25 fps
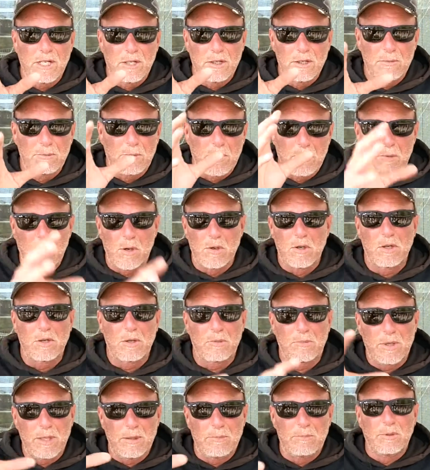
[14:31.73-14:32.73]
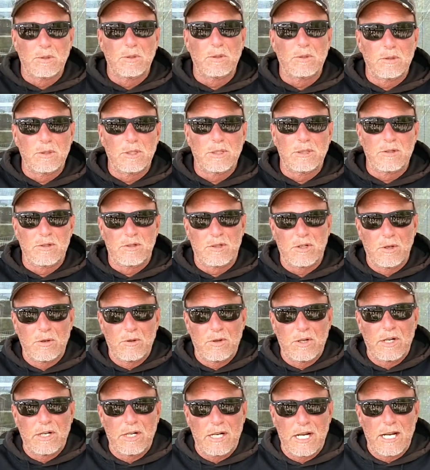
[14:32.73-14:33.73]
good to promote other people and show
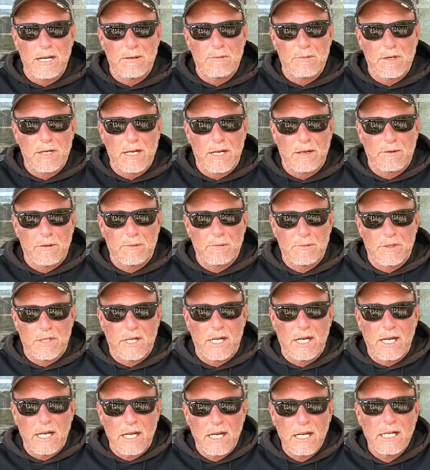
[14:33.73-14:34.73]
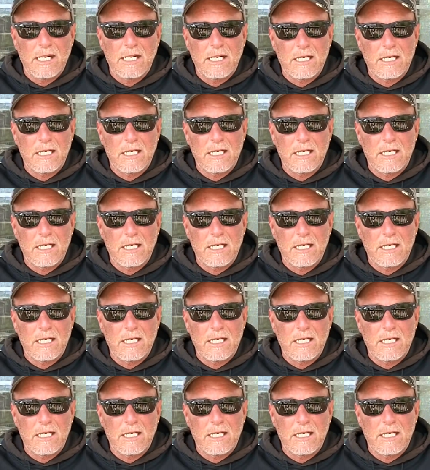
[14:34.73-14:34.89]
their name and have them say,